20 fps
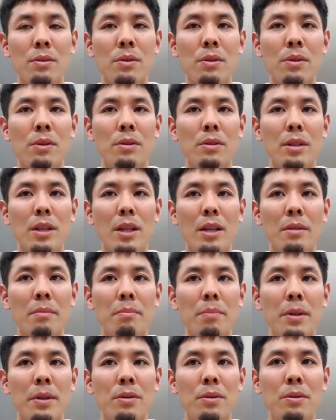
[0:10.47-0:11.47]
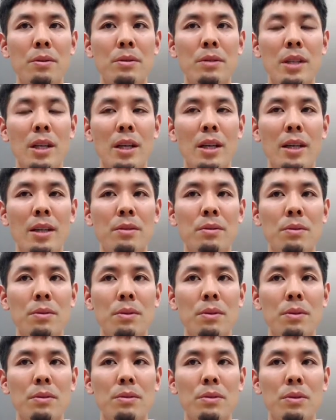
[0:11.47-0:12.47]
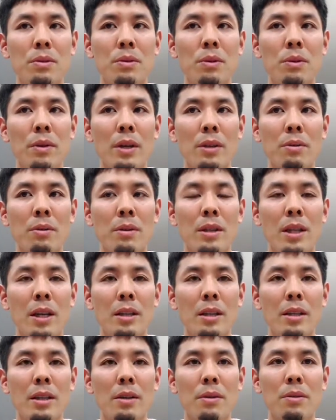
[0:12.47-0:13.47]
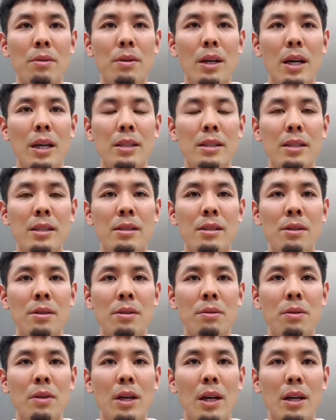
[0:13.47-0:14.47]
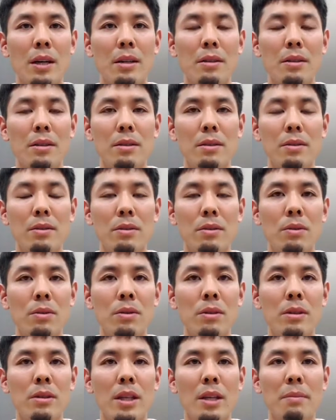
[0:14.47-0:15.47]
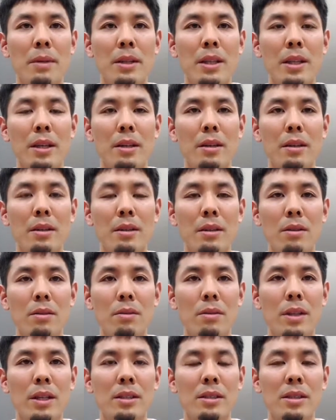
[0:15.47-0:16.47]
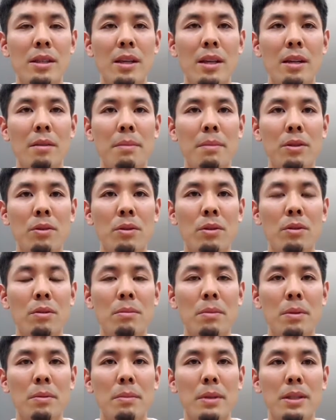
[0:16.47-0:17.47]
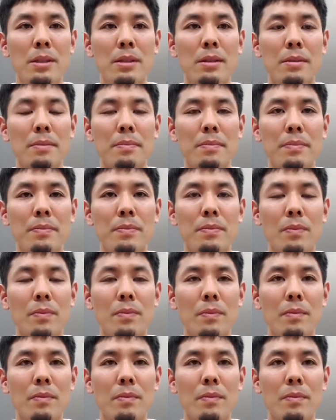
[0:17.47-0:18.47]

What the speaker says: how data science technology is improving the experience of receiving information from LINE Pay official account.